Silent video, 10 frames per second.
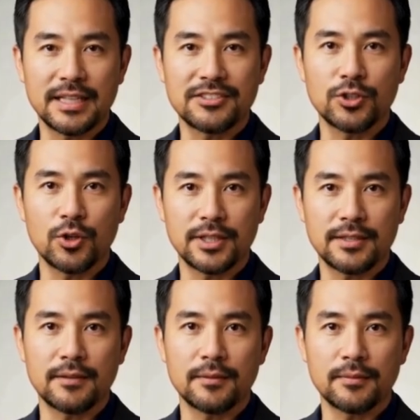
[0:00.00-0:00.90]
You can
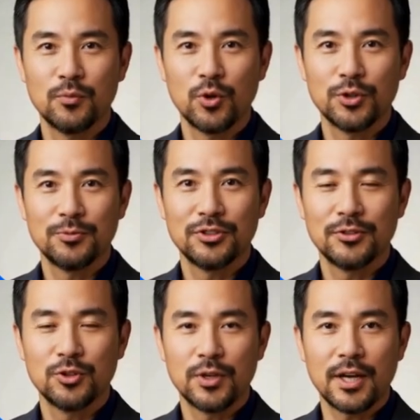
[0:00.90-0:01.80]
either use a setup that's in
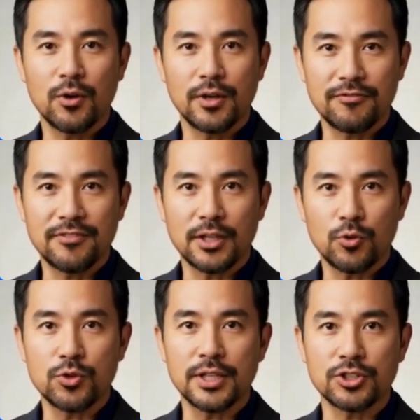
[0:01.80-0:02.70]
the cloud, someone
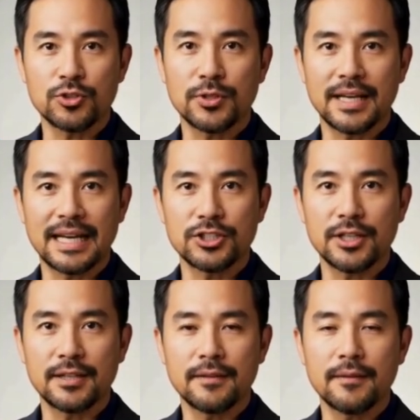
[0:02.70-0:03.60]
else manages all the
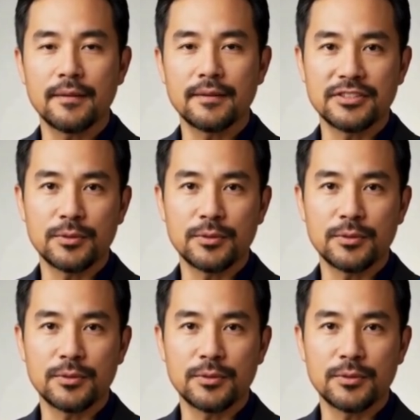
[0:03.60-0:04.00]
tricky stuff,